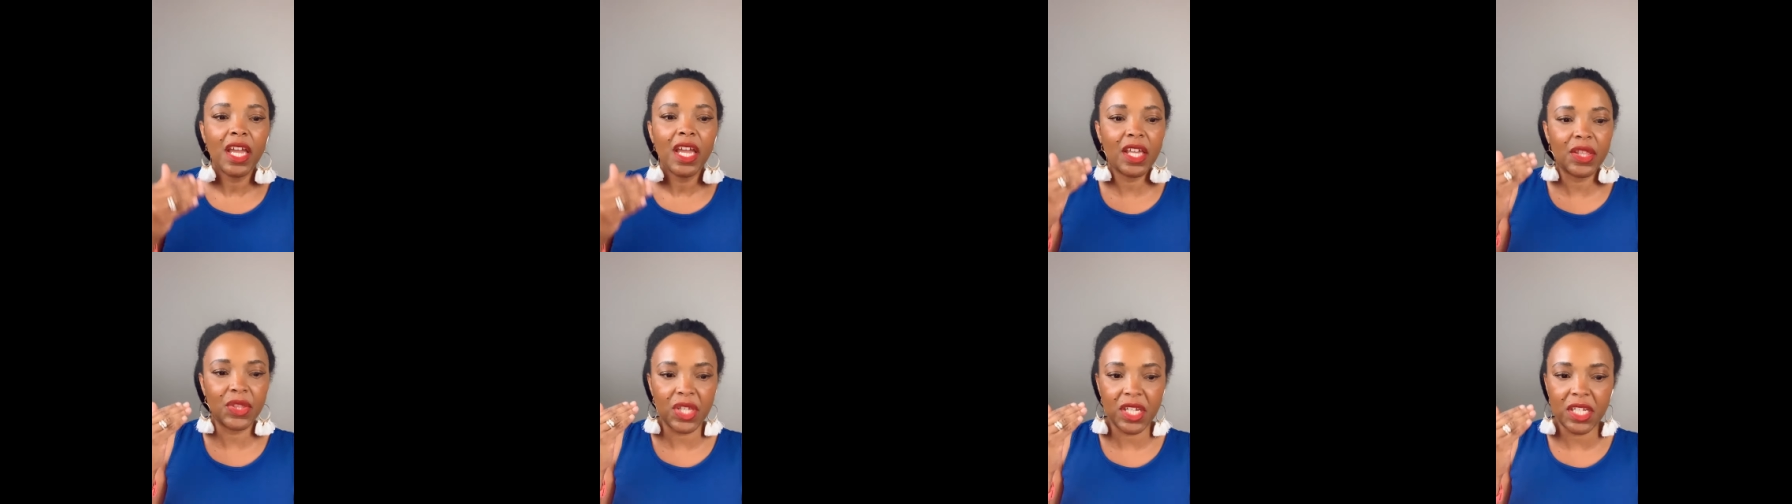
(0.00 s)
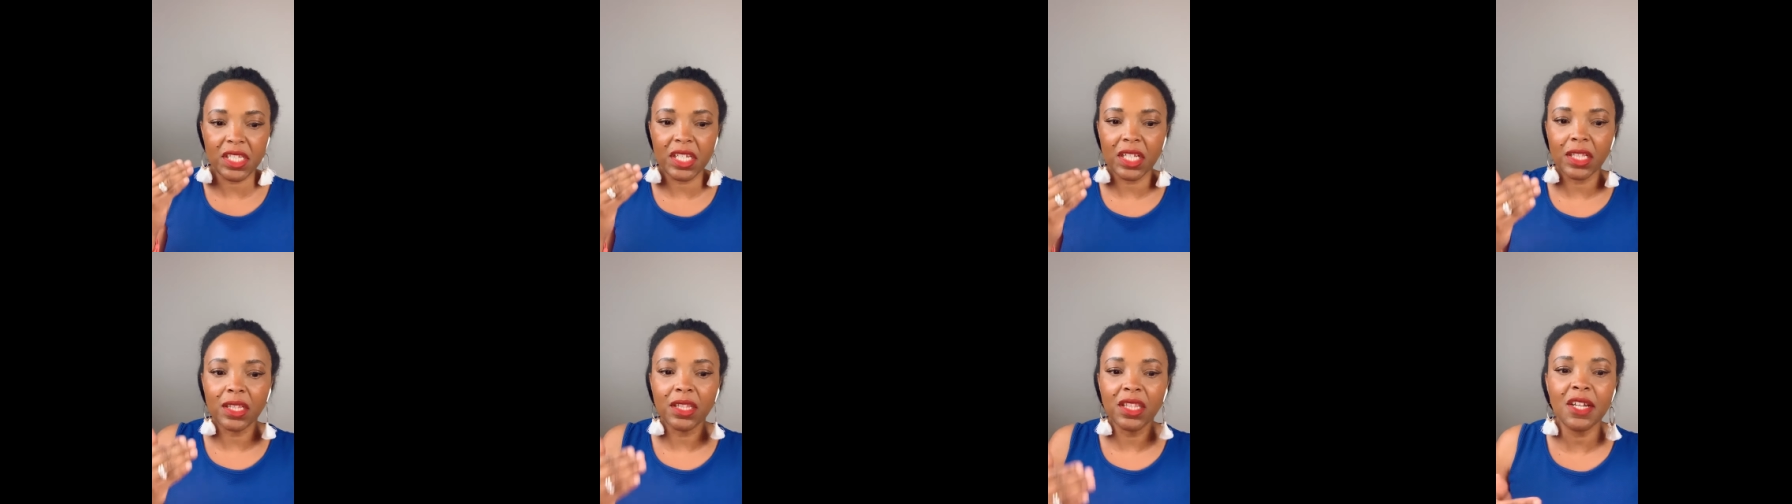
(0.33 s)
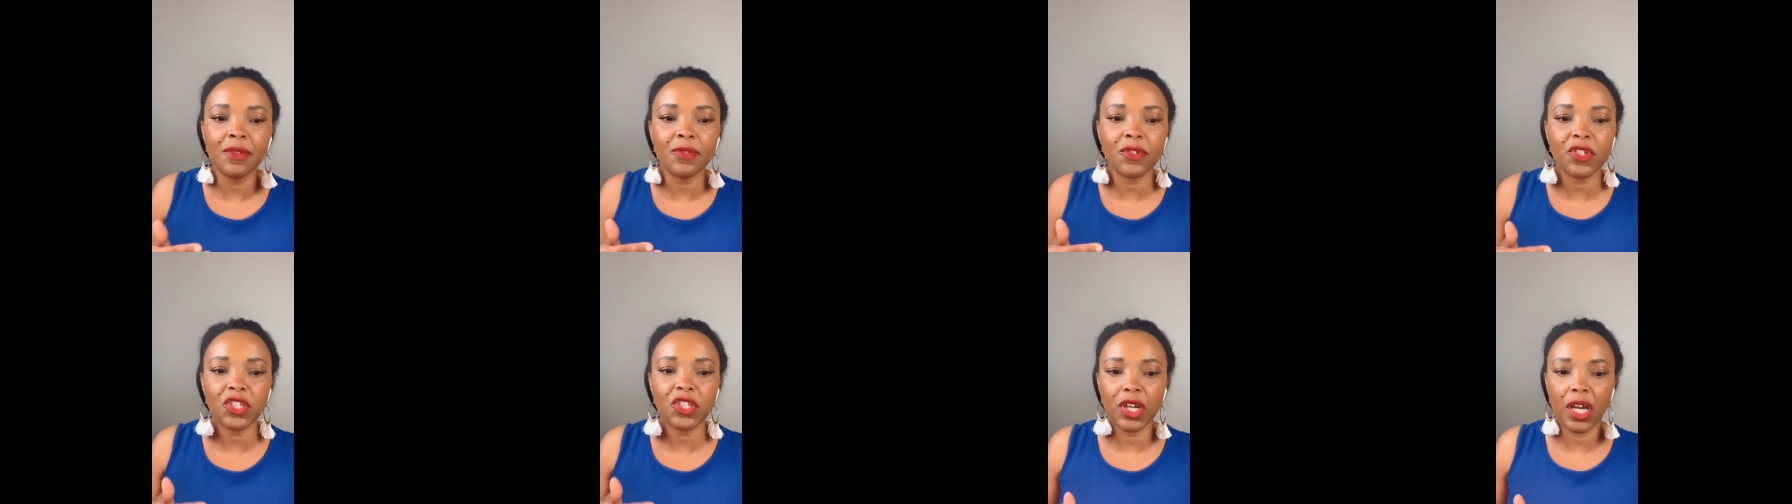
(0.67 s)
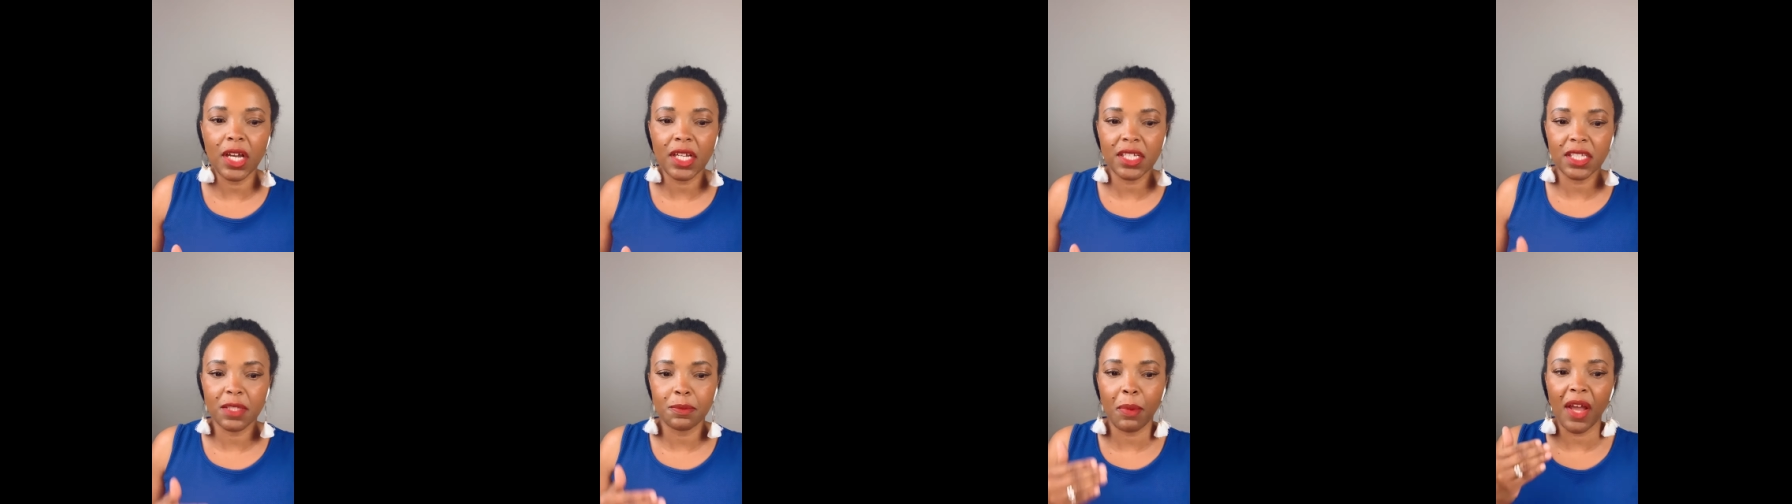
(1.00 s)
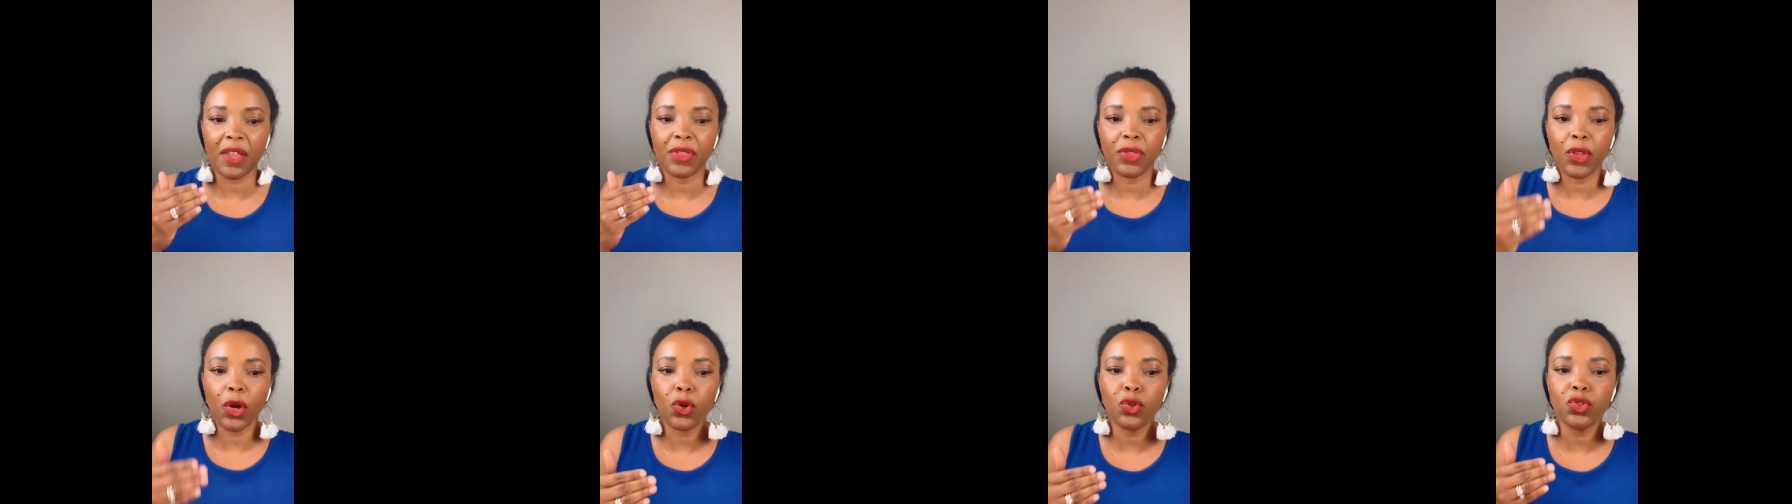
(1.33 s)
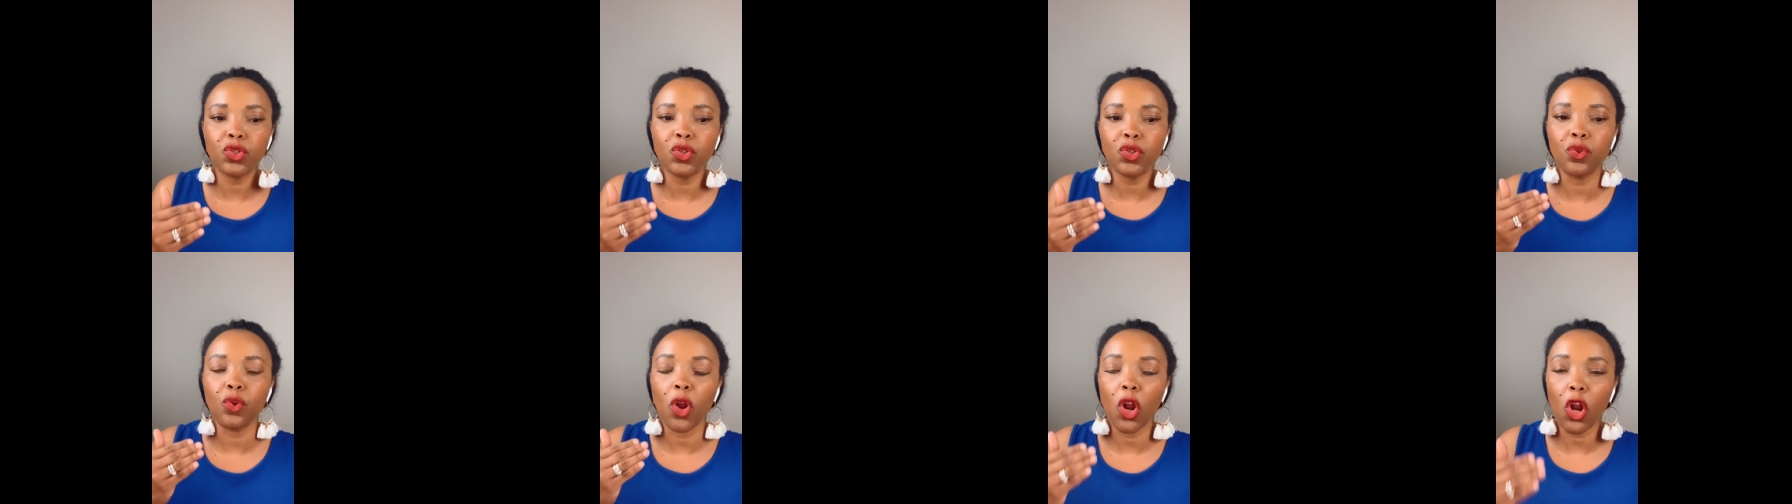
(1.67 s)
and then delivered to us by
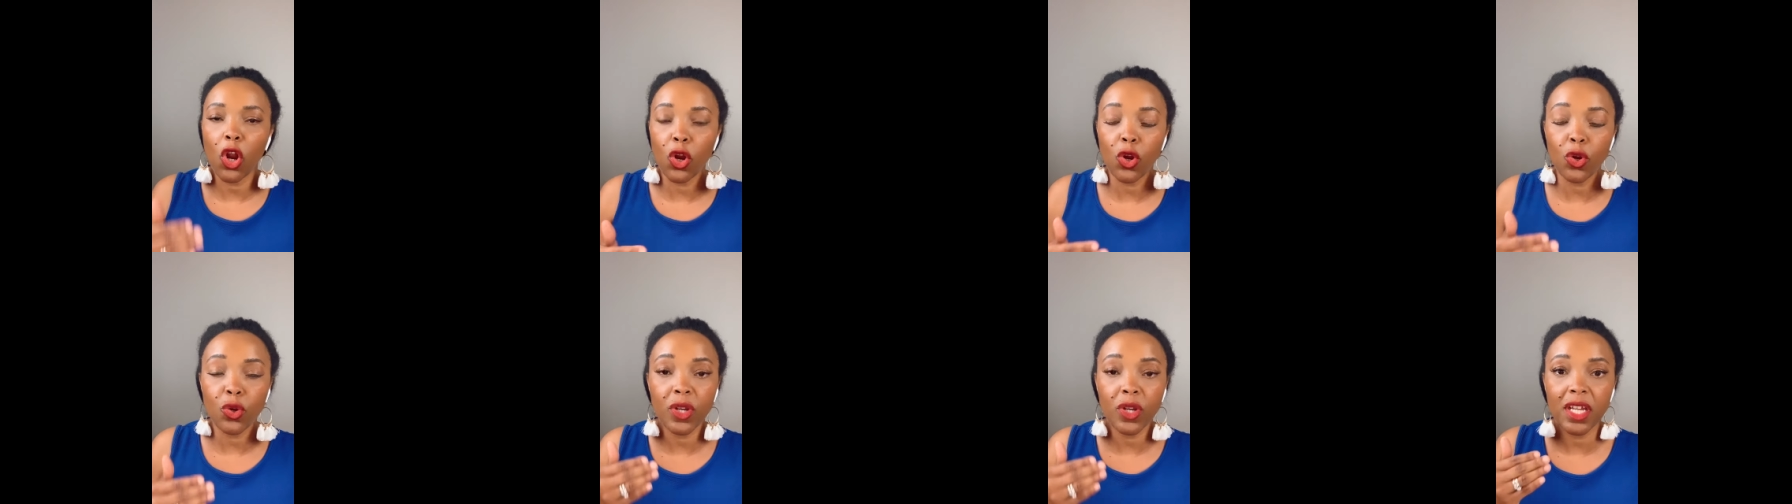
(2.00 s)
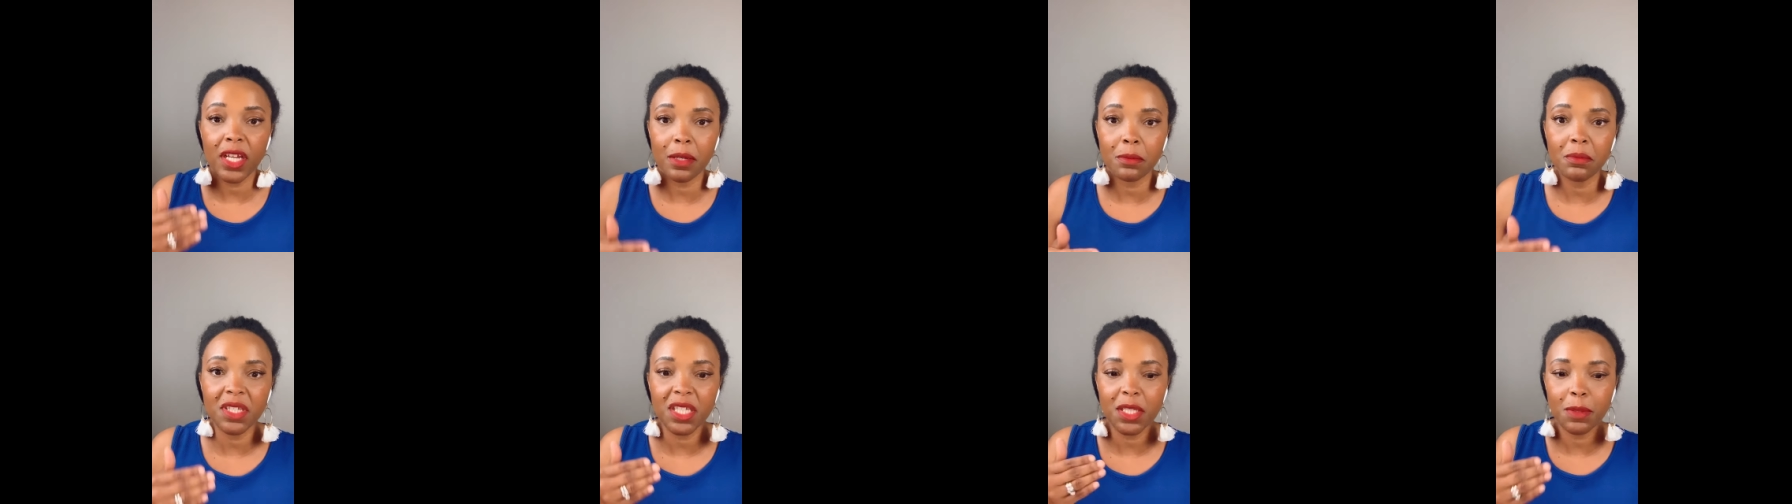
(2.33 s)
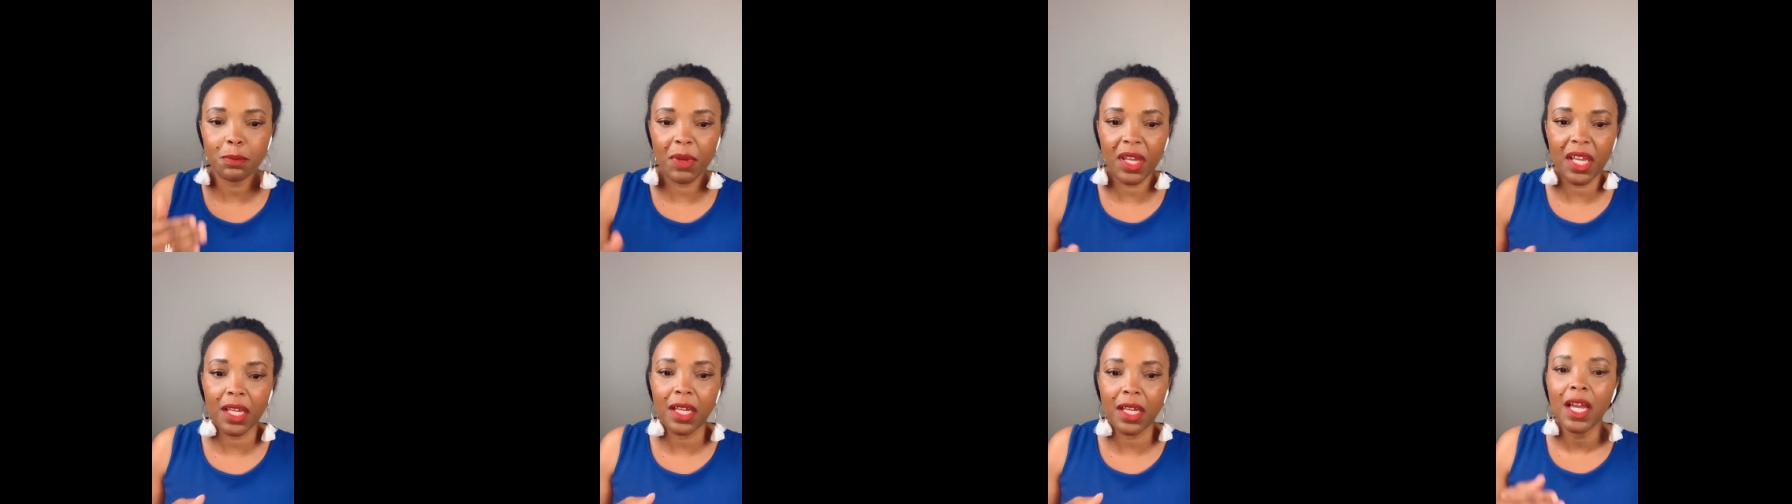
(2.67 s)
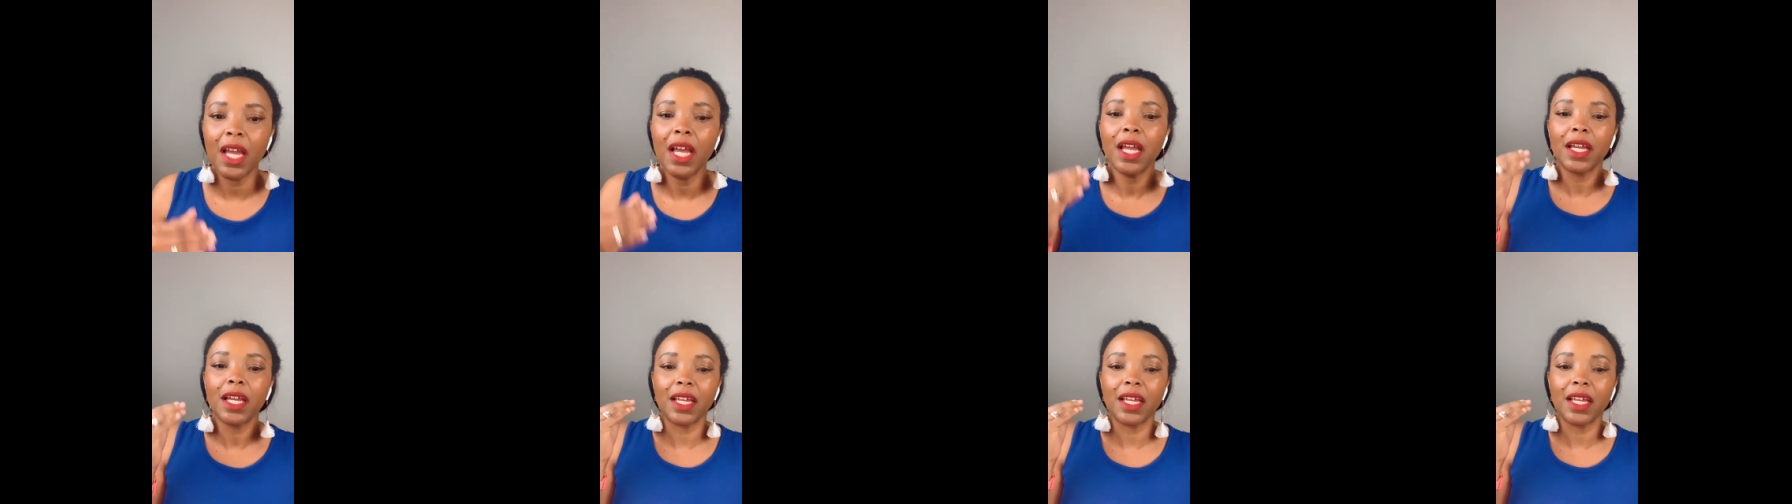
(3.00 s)
those who heard him speak?